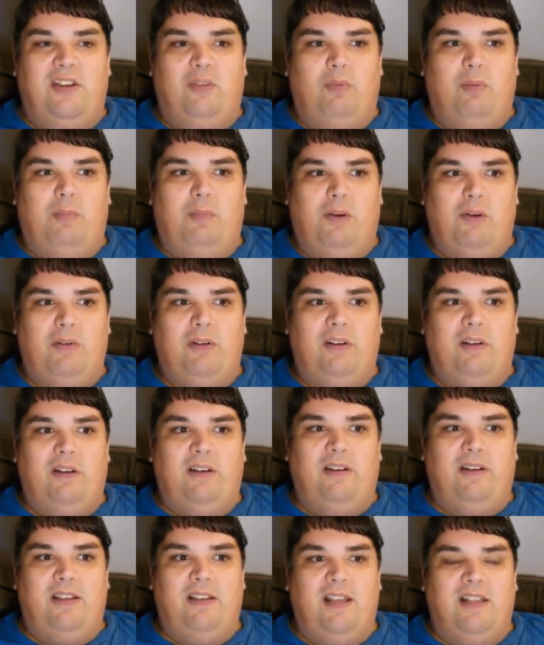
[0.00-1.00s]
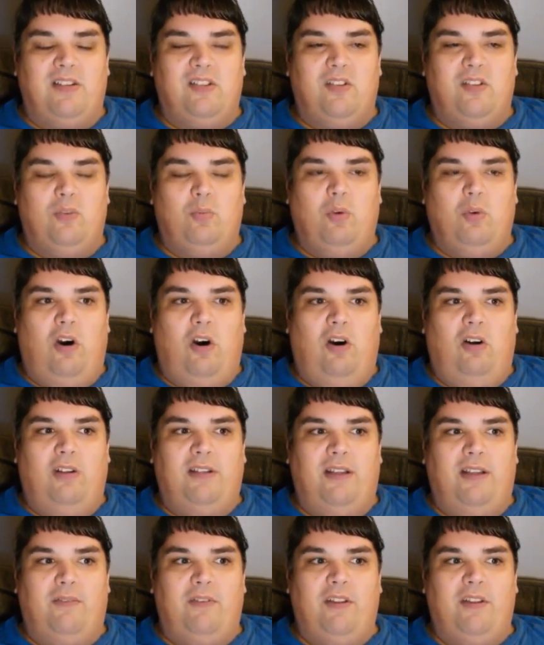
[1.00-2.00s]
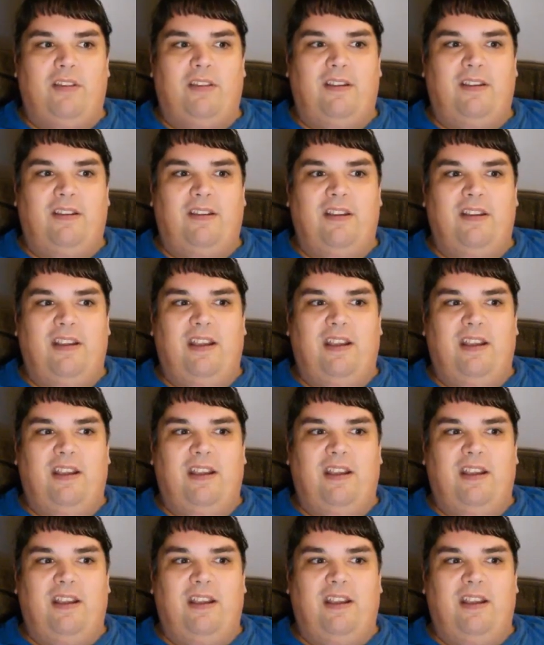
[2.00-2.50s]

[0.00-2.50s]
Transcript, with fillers: to Ramona against the wall and everything,